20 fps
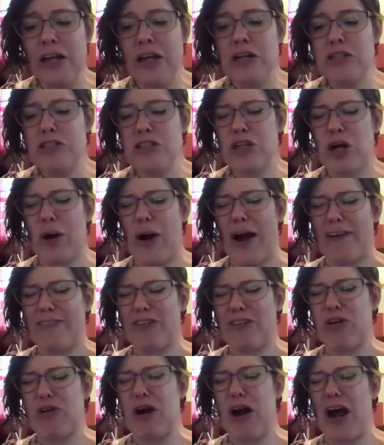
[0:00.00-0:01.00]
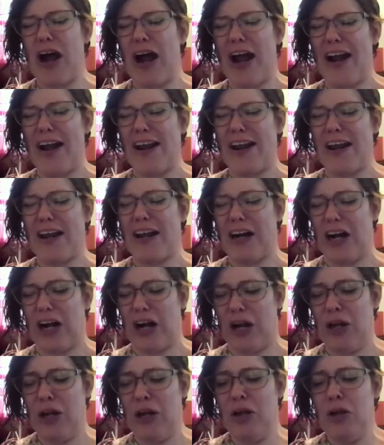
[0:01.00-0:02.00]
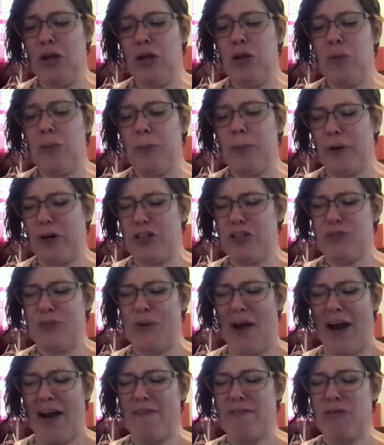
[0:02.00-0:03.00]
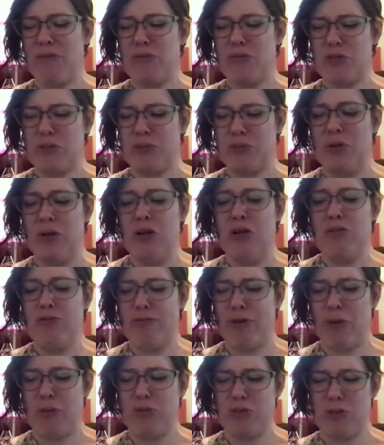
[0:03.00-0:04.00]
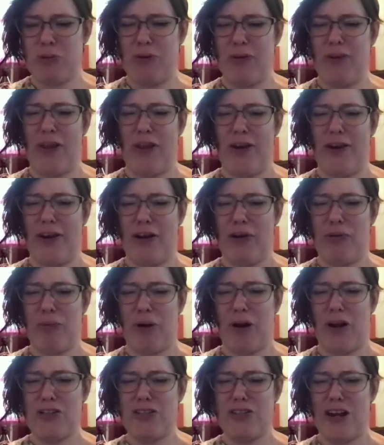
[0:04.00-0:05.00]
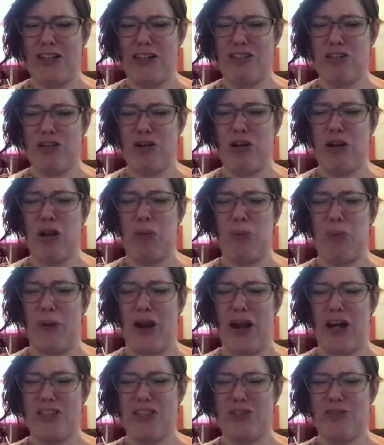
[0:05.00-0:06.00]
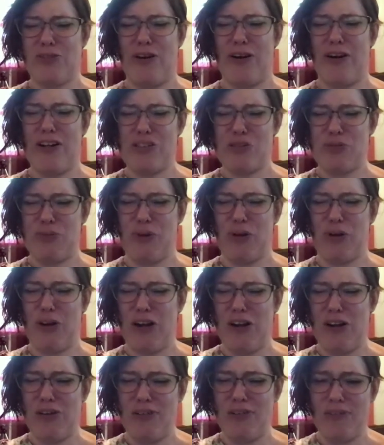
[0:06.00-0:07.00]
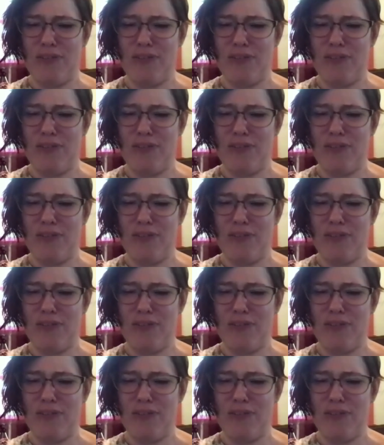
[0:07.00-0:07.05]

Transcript: So have you got any pushback from someone that didn't want to tattoo you because of your disability?